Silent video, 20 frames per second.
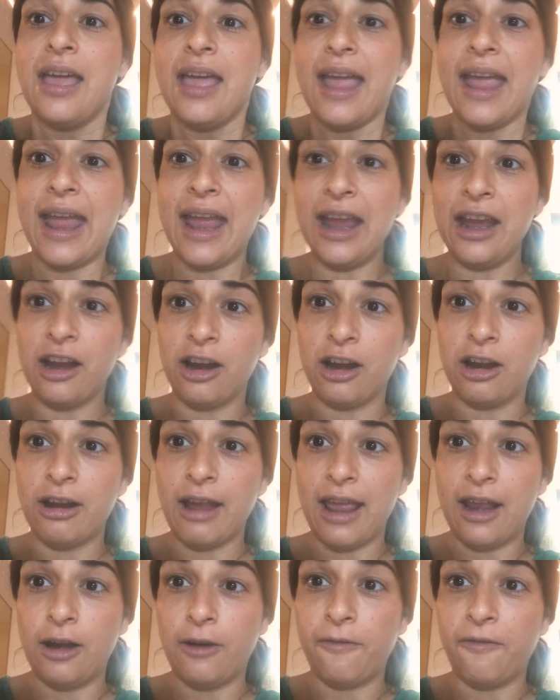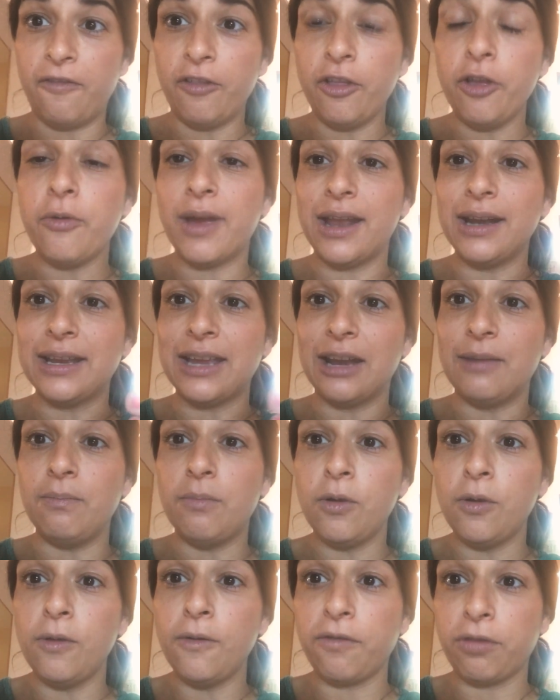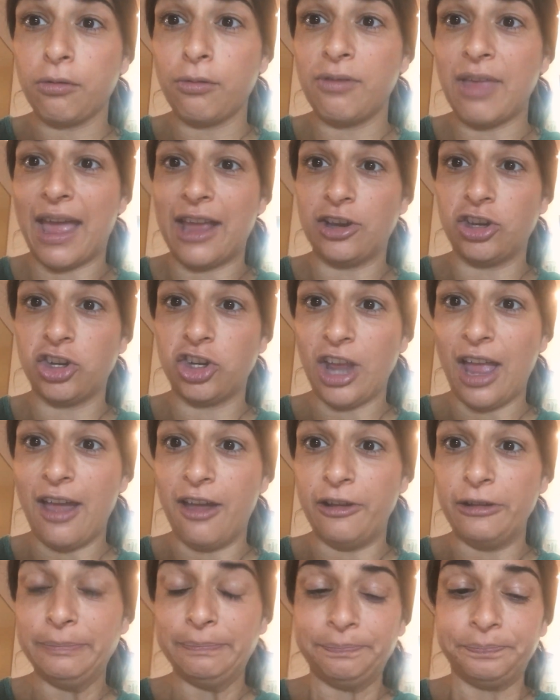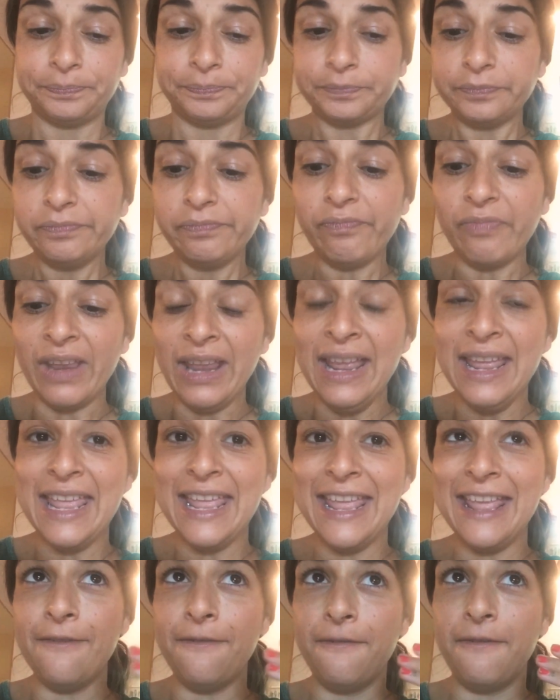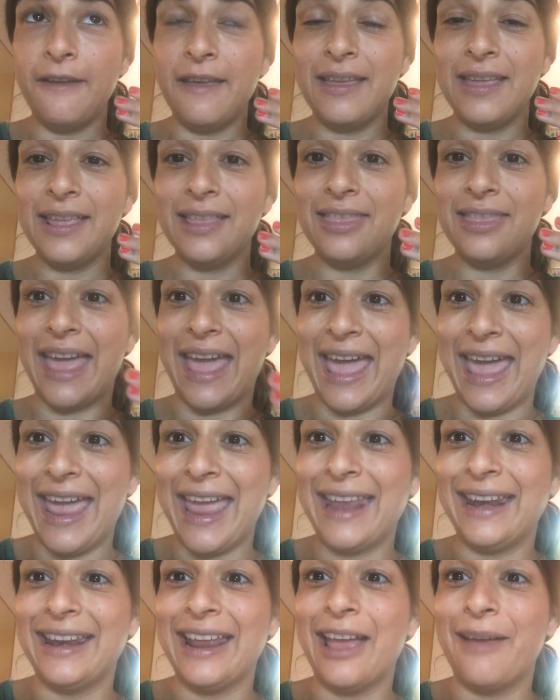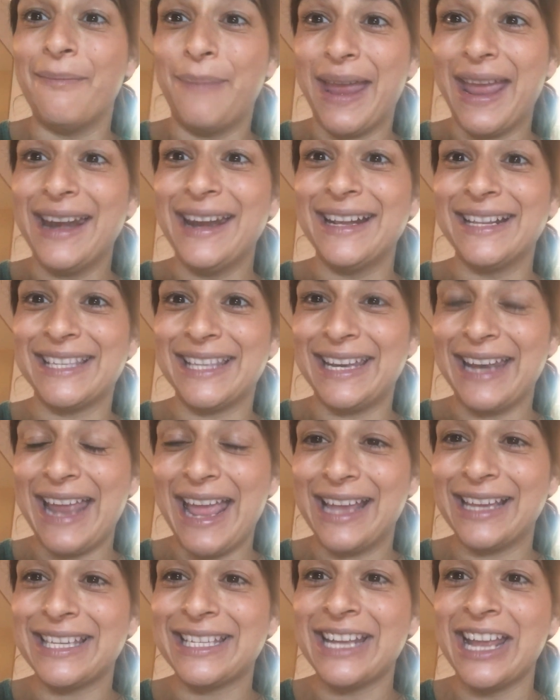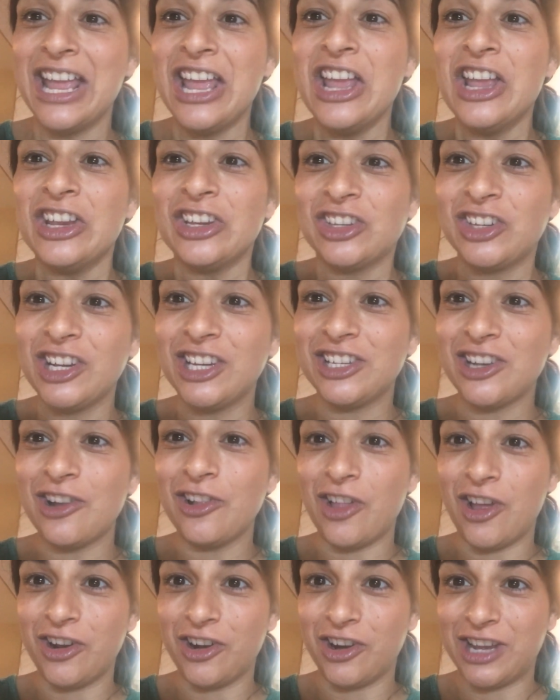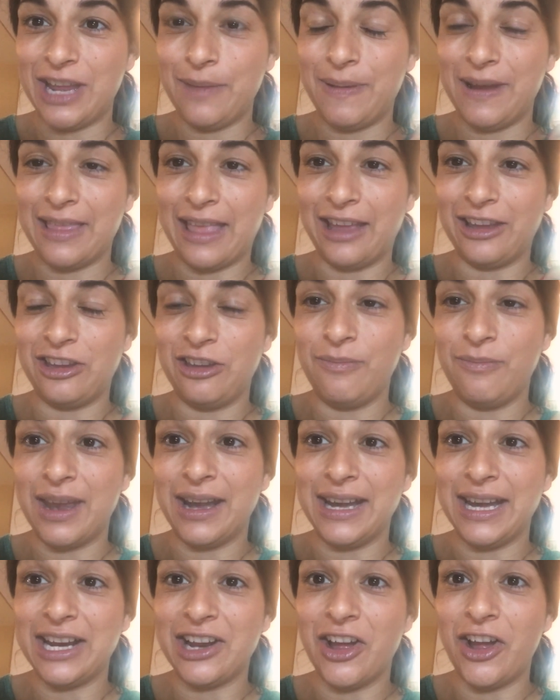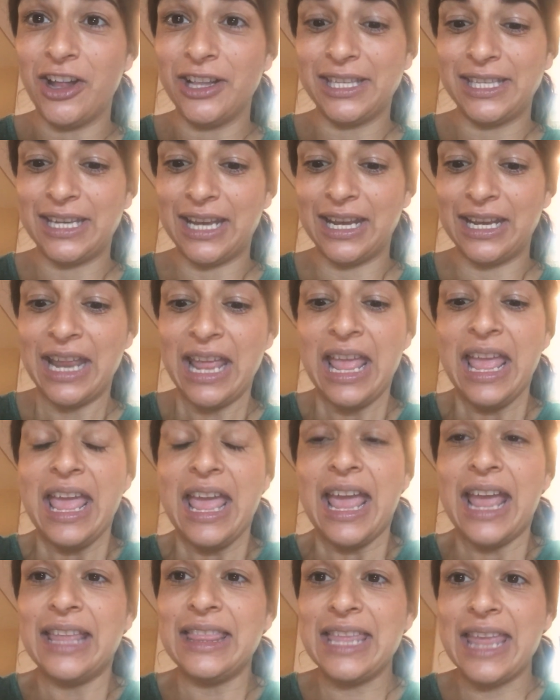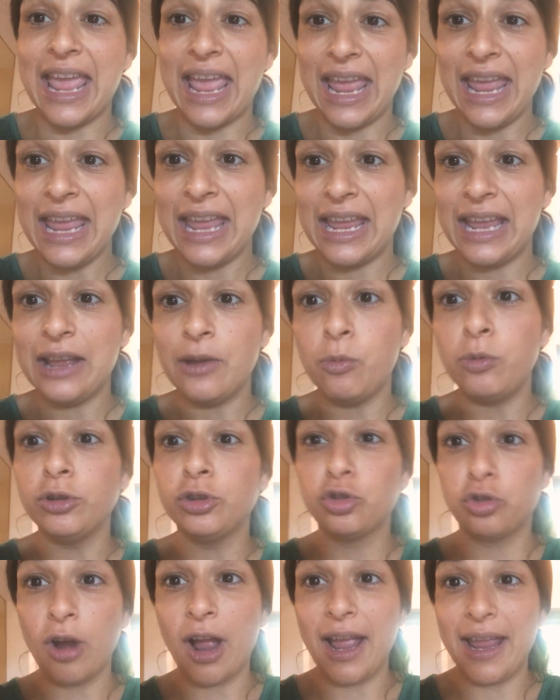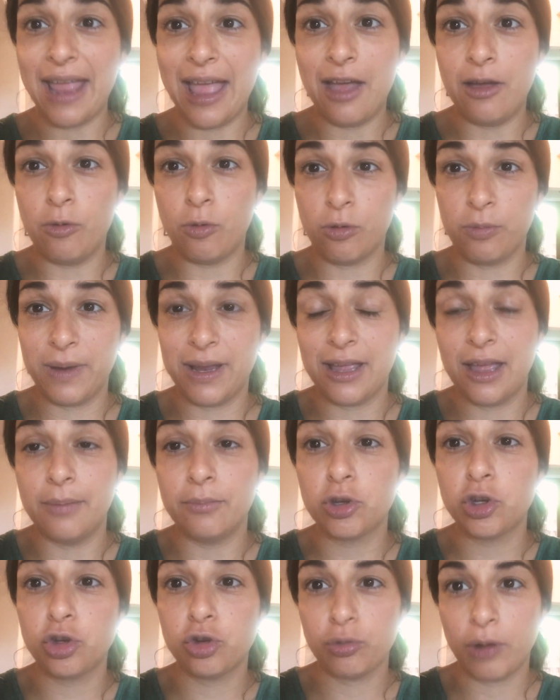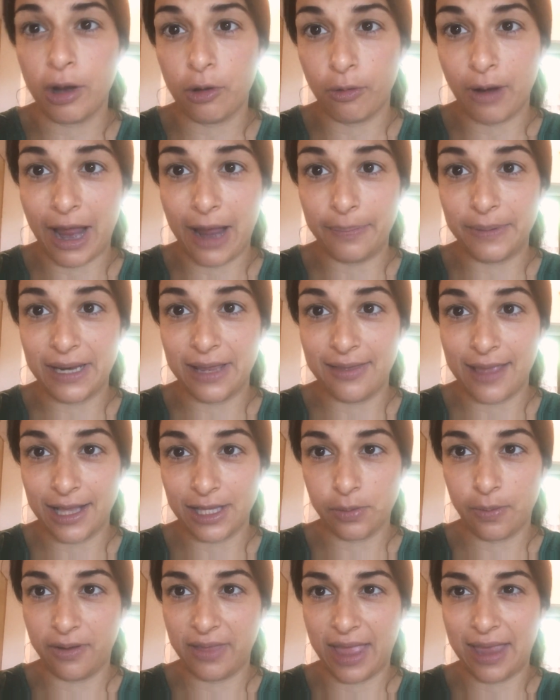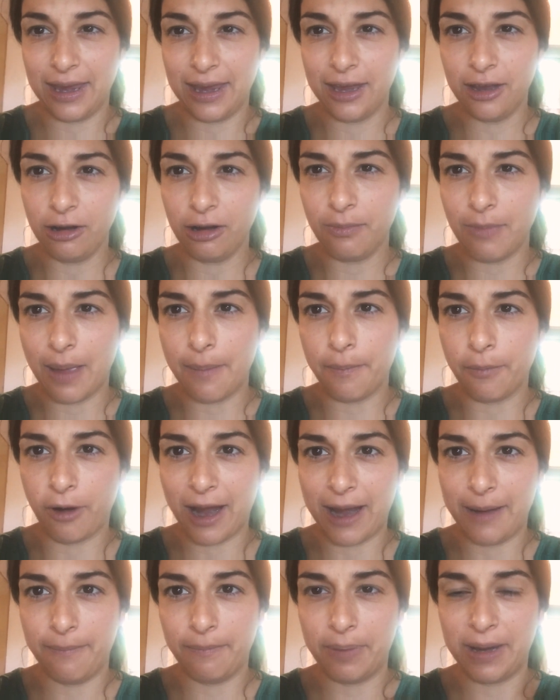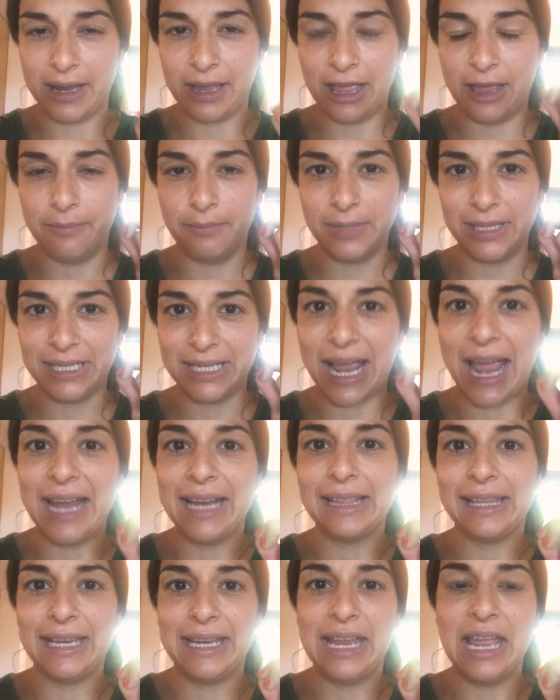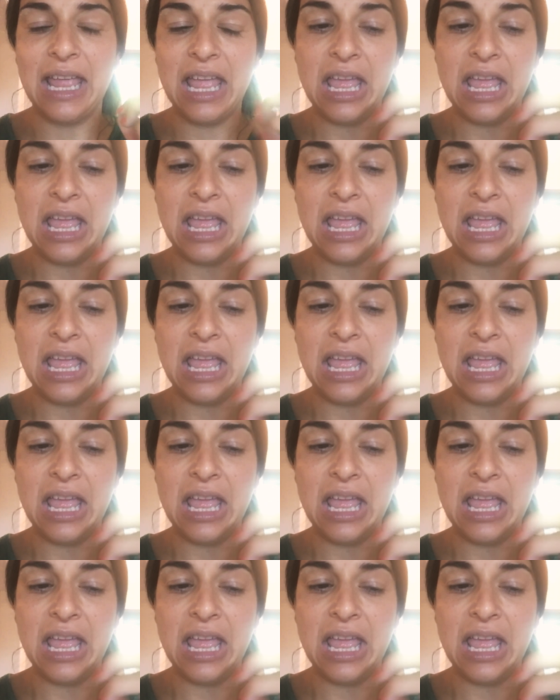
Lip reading: air and fluid can move through that shell. If the hen abandons the nest, she's no longer keeping that humidity constant, and the egg will dry out or become shrink wrapped, and that's where that inner membrane becomes tightly